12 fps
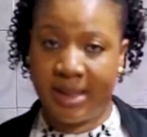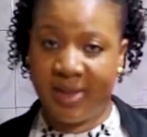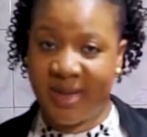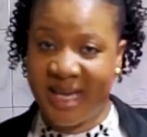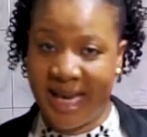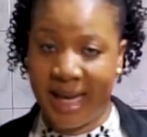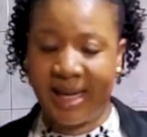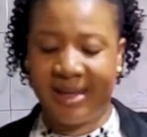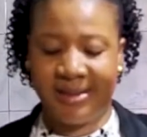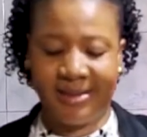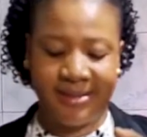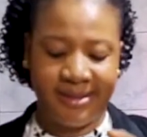Okay,
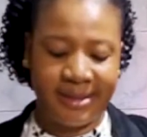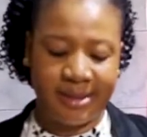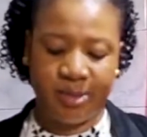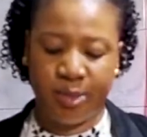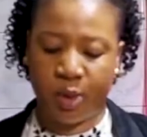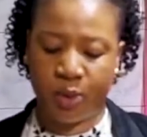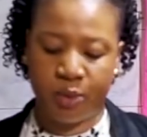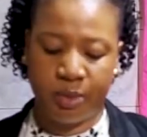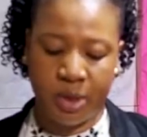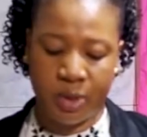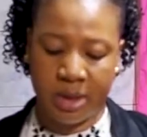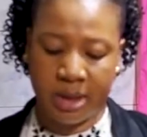this is the pot we'll be
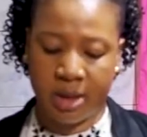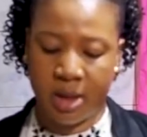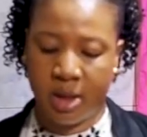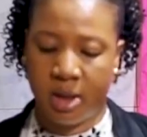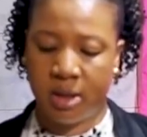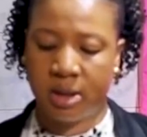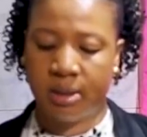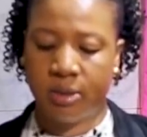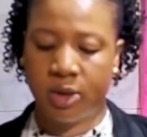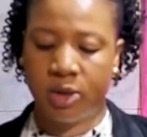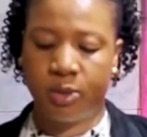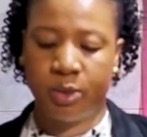using. So I'm
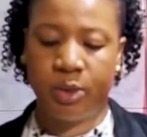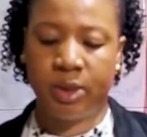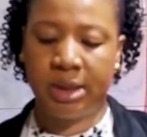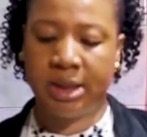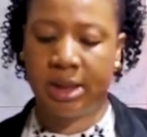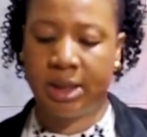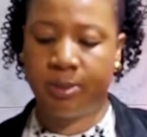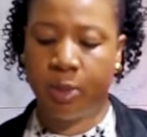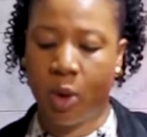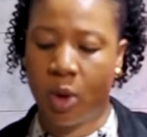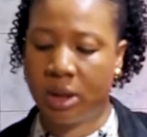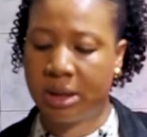going to be using this
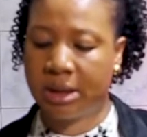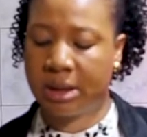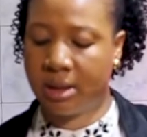pot.